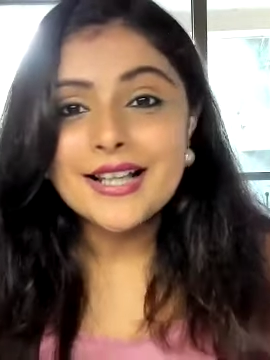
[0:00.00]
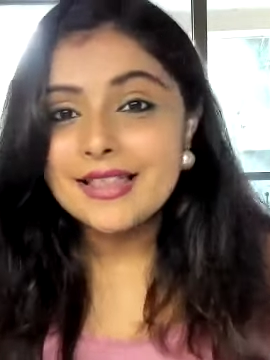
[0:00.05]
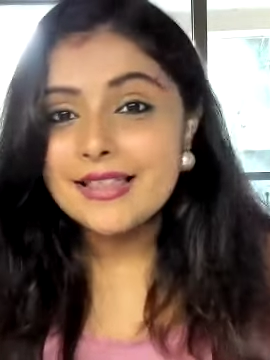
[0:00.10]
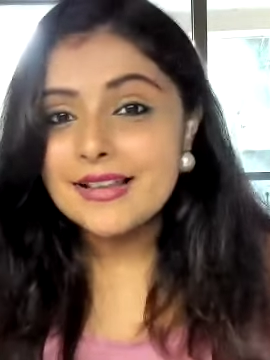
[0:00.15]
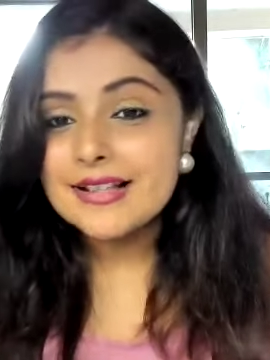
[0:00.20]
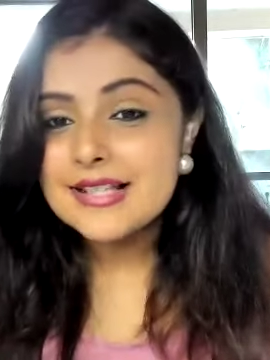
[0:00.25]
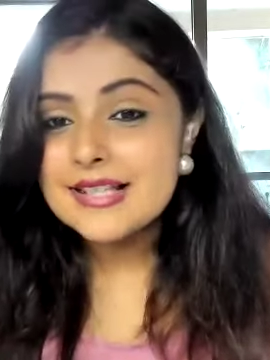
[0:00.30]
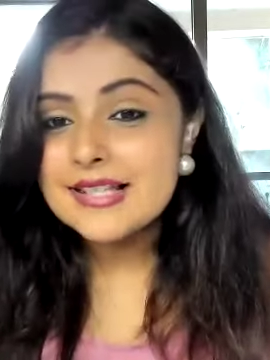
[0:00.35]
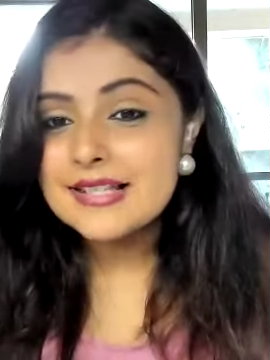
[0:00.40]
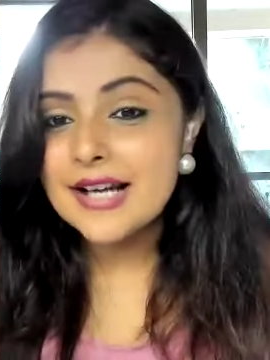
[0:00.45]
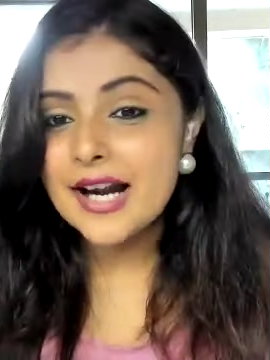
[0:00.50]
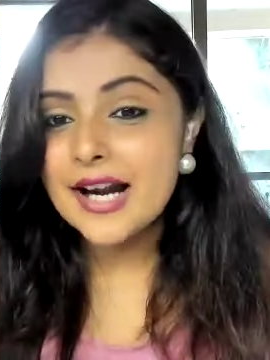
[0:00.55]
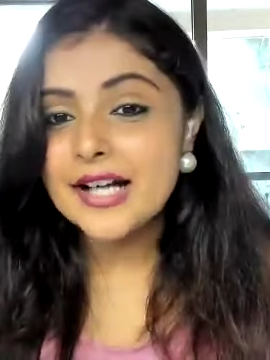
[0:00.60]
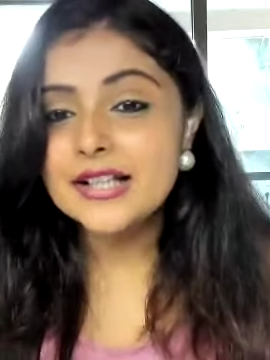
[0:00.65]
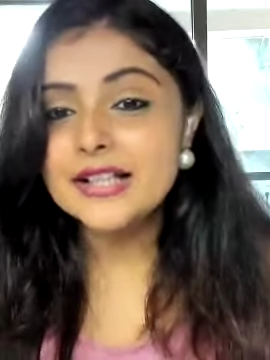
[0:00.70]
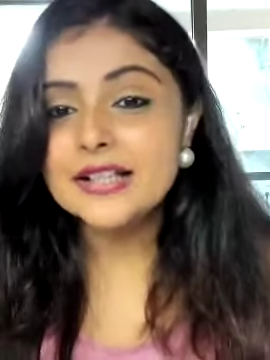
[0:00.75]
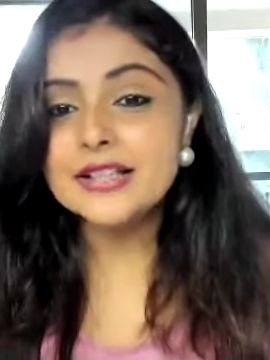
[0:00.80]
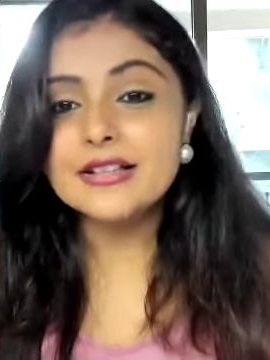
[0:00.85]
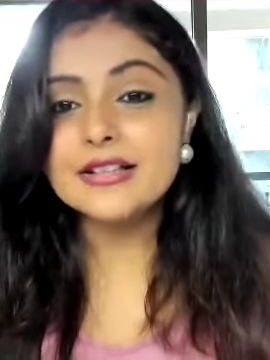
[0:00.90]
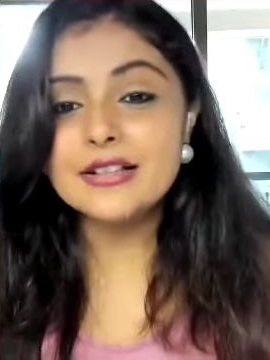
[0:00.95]
the
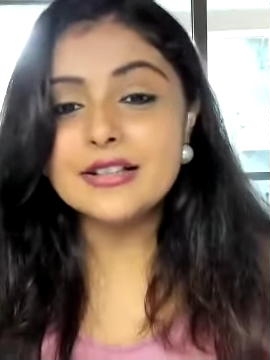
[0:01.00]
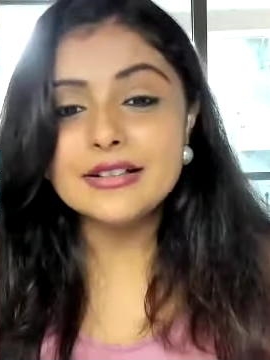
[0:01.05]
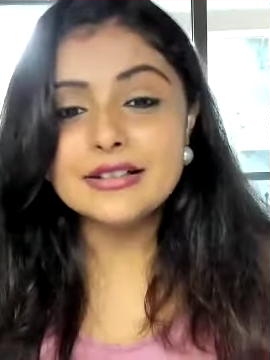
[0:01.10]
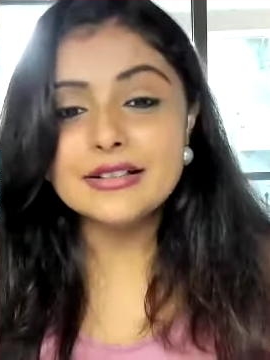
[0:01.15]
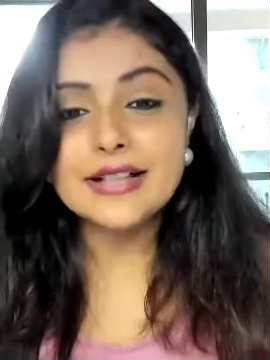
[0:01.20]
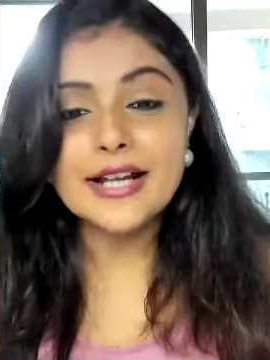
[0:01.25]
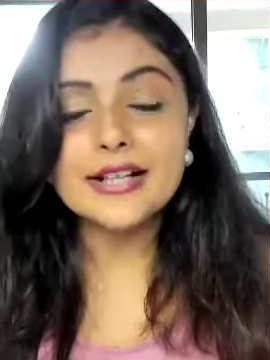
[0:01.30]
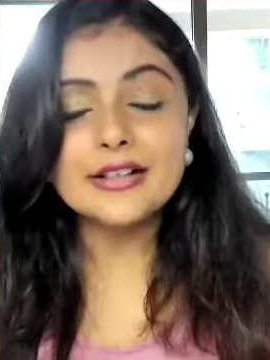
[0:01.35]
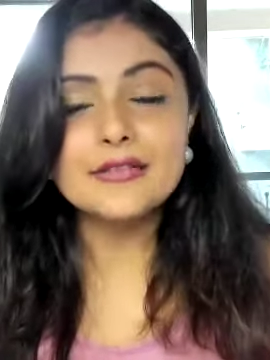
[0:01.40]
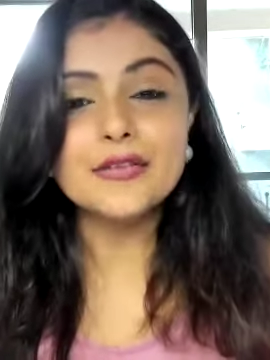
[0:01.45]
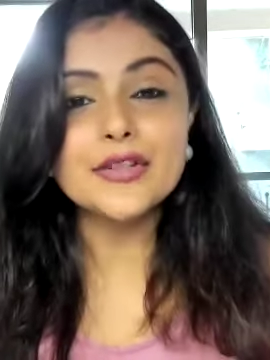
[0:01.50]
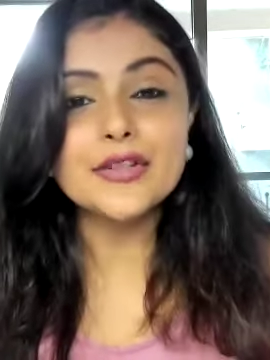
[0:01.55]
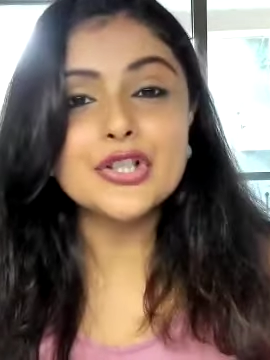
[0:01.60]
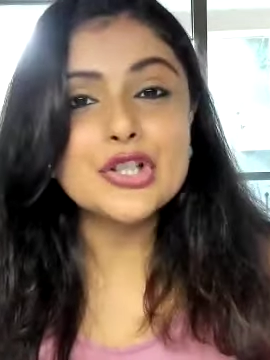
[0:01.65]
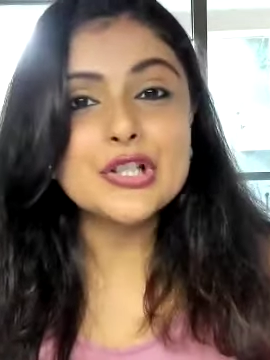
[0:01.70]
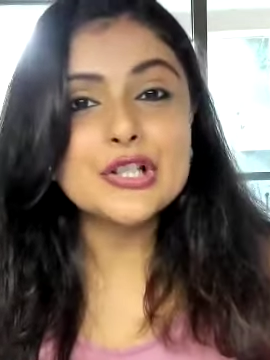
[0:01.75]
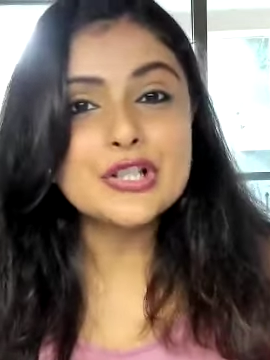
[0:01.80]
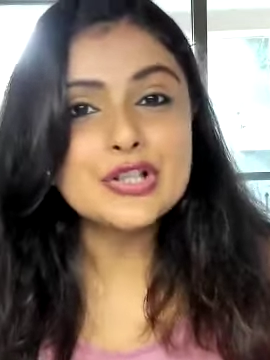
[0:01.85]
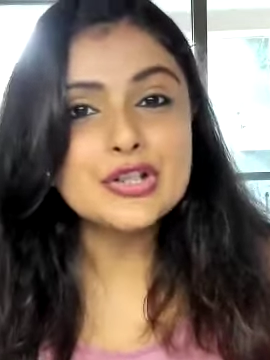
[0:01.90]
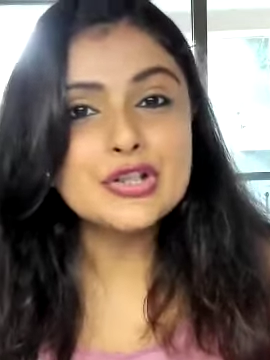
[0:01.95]
standard
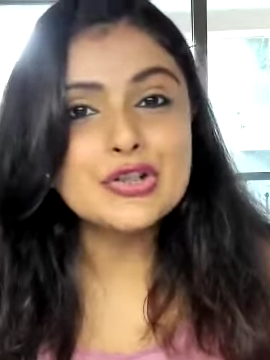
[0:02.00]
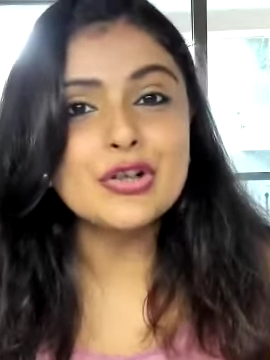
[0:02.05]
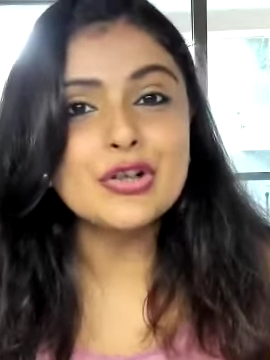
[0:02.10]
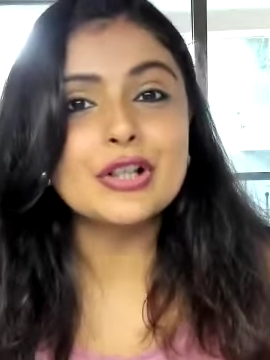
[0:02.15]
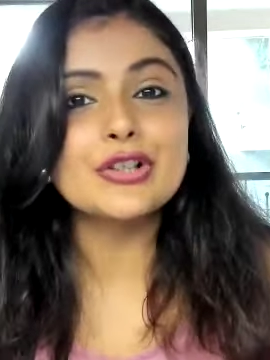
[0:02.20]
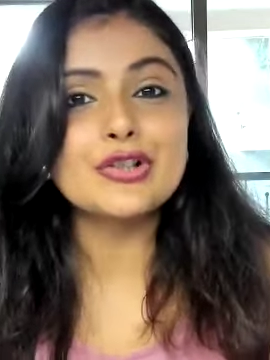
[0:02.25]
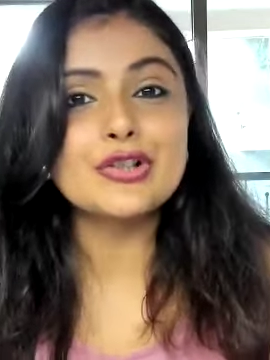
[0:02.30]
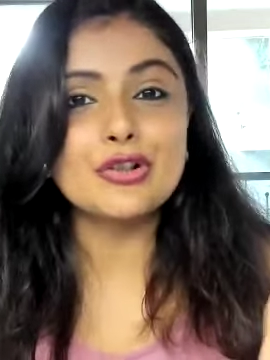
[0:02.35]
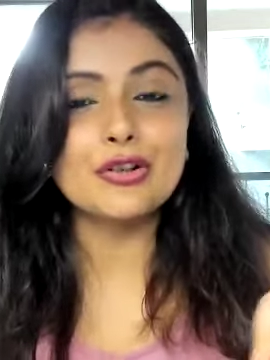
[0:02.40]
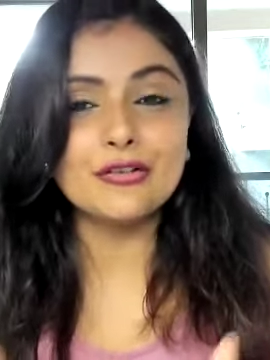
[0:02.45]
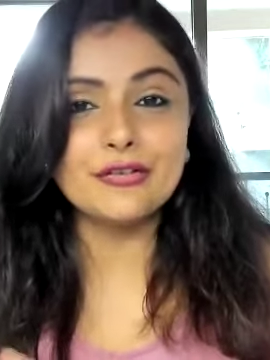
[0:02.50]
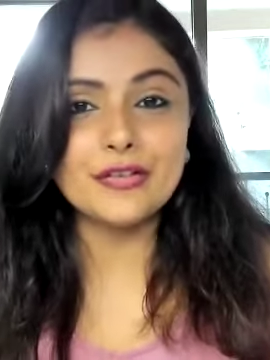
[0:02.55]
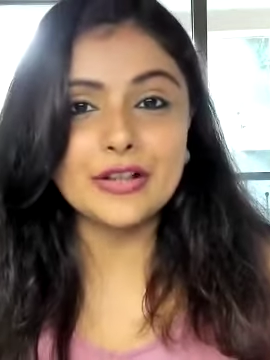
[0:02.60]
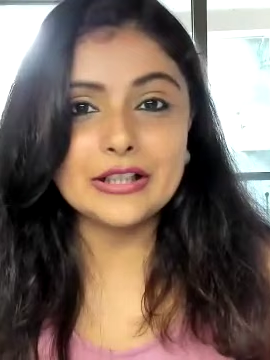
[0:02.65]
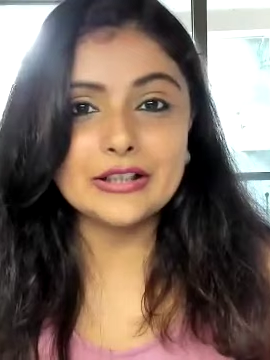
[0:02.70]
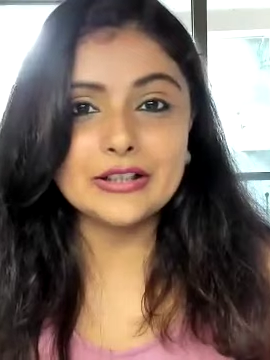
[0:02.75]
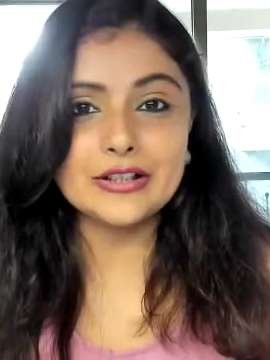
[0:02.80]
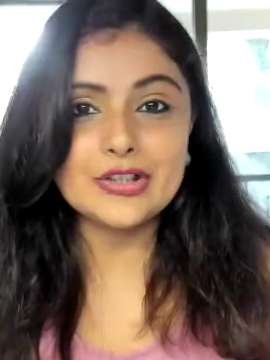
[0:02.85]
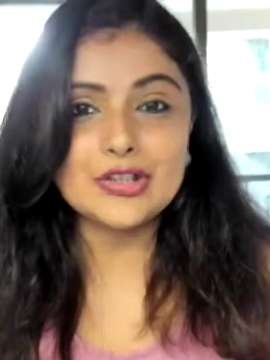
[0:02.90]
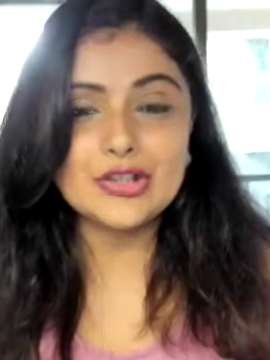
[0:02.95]
language structure of
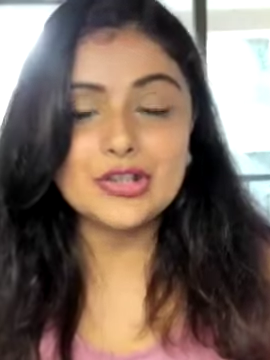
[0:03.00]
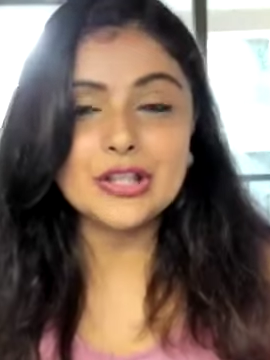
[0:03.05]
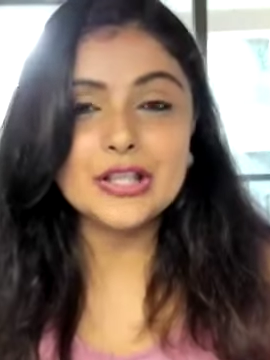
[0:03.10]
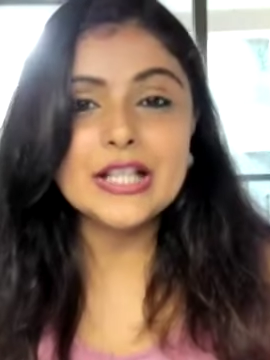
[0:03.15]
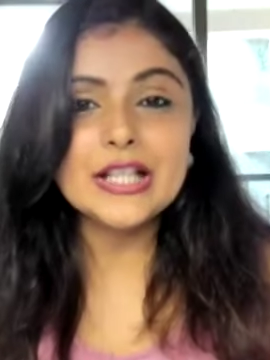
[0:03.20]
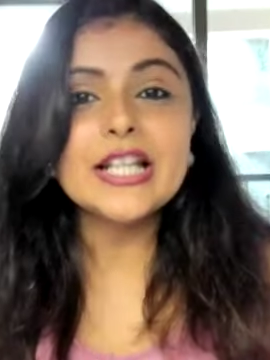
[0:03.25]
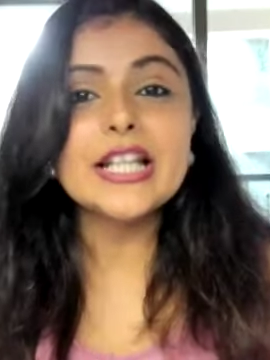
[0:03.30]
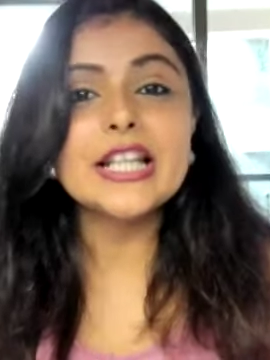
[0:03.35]
English.